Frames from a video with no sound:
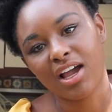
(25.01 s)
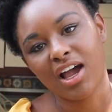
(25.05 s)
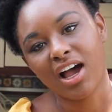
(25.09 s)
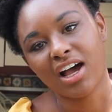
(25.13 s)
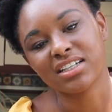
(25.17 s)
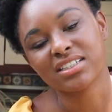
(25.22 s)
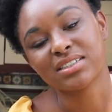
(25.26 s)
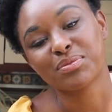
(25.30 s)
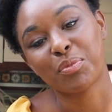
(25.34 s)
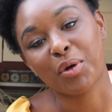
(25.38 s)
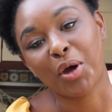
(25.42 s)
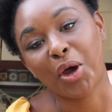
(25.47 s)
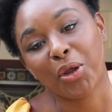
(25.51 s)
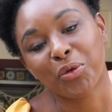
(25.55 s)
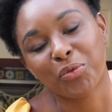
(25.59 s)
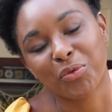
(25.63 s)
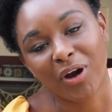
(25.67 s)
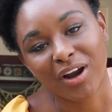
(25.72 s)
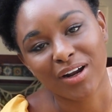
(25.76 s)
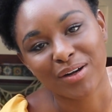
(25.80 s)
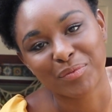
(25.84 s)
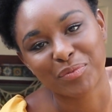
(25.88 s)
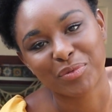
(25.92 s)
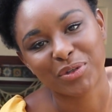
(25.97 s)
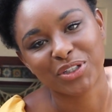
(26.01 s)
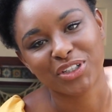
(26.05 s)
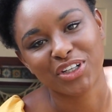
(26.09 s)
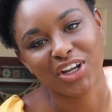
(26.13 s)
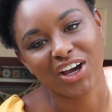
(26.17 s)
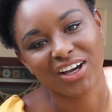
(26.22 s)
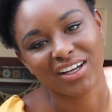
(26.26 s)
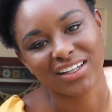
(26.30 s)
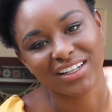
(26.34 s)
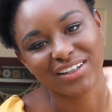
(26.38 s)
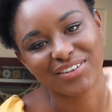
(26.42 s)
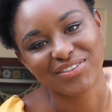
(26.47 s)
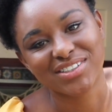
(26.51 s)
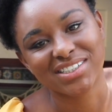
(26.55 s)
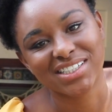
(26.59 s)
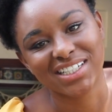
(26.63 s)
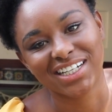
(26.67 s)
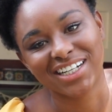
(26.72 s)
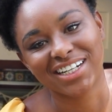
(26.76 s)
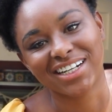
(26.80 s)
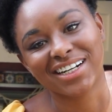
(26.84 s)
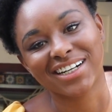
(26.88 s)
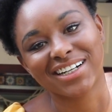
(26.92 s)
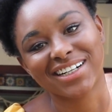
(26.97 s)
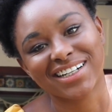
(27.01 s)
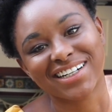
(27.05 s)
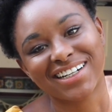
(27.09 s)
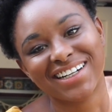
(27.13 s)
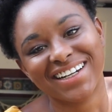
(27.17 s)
A spoiled rotten bulldog lives here.